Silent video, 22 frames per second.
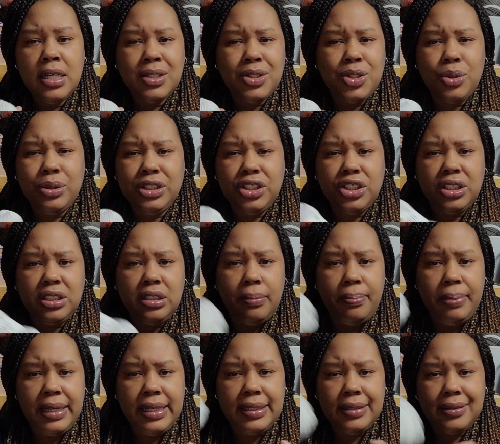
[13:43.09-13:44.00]
So it just
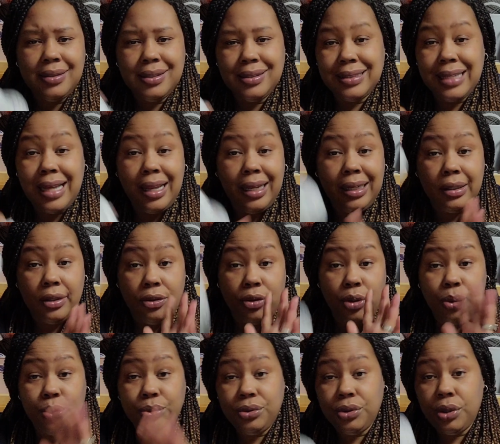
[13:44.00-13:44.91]
depends, because I like to
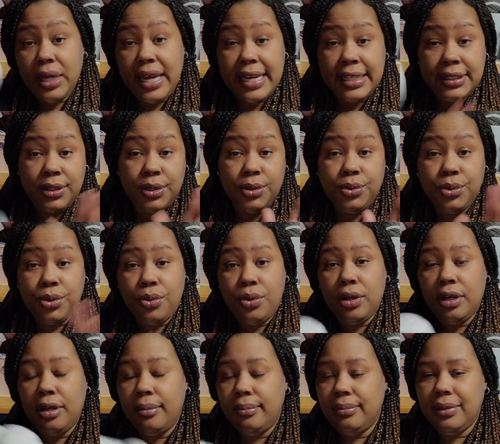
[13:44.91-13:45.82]
throw tassels
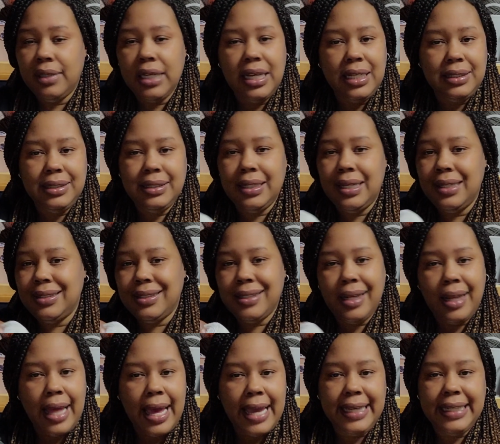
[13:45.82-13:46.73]
on them.
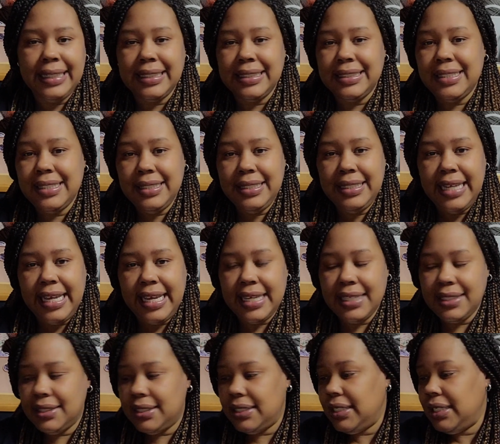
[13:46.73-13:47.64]
It's light, it's
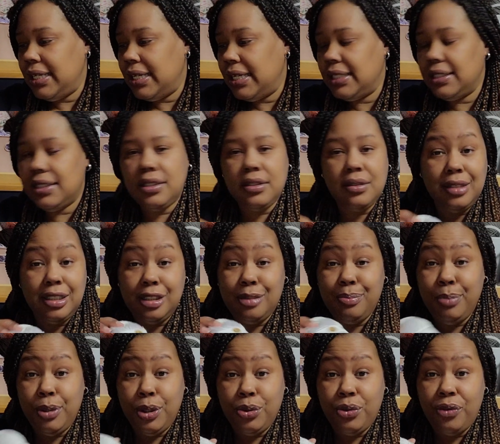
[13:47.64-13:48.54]
dancey,
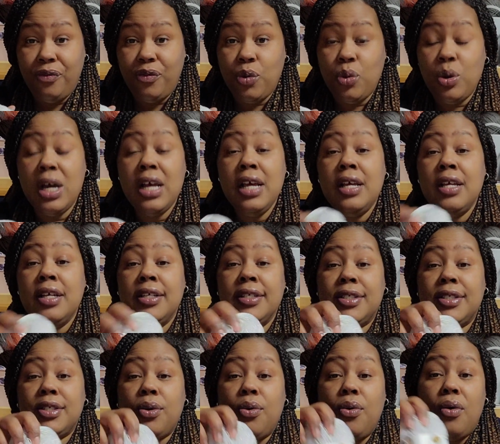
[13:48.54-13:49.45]
it's beautiful.
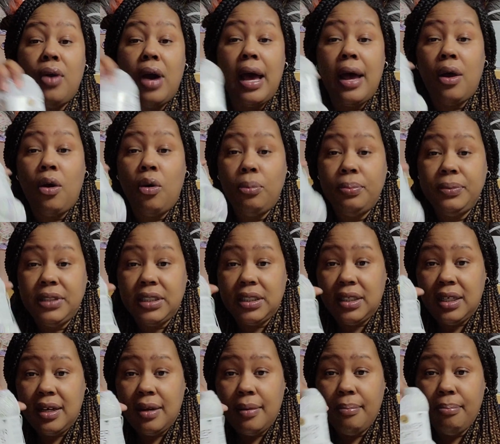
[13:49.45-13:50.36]
So I hope
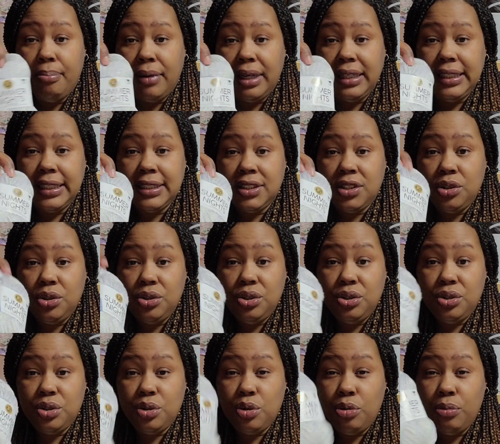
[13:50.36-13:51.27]
to bring this to
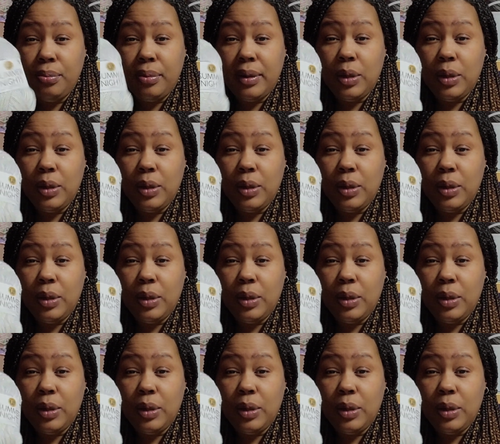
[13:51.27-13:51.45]
you soon.